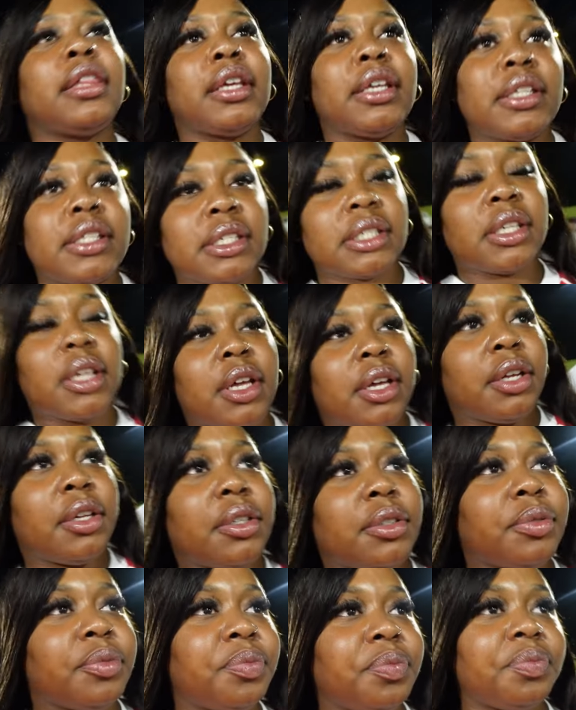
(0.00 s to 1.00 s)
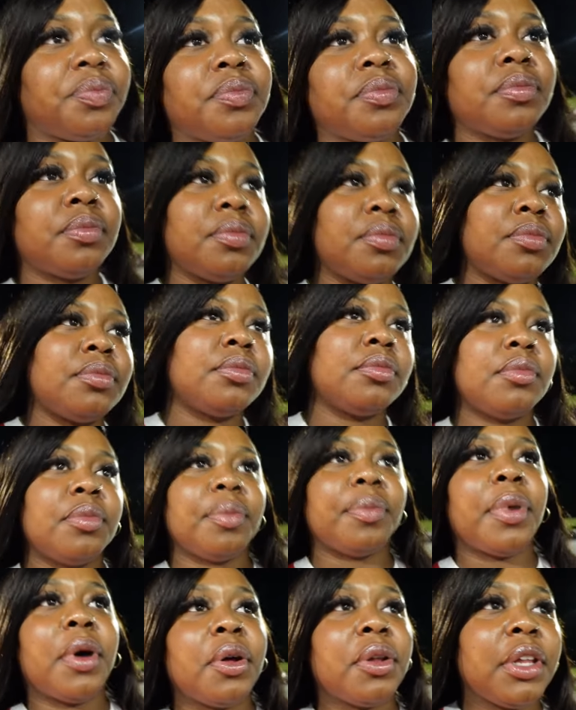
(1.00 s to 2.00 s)
this um
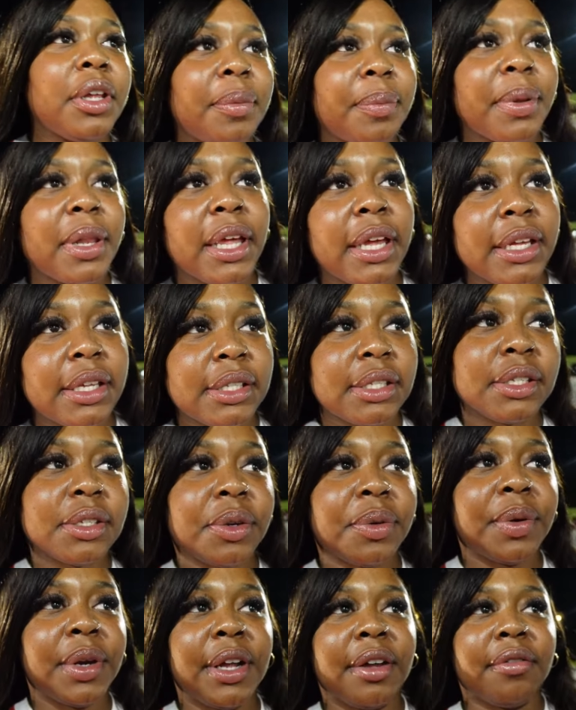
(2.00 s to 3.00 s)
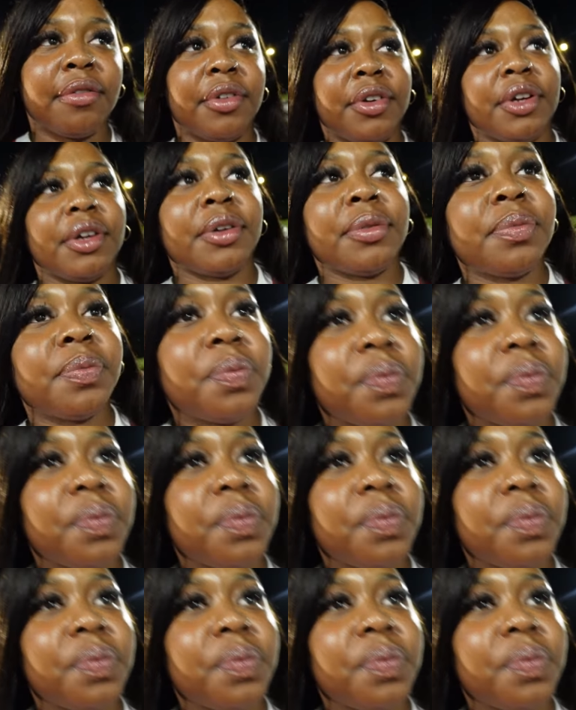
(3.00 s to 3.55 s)
bowling place or whatever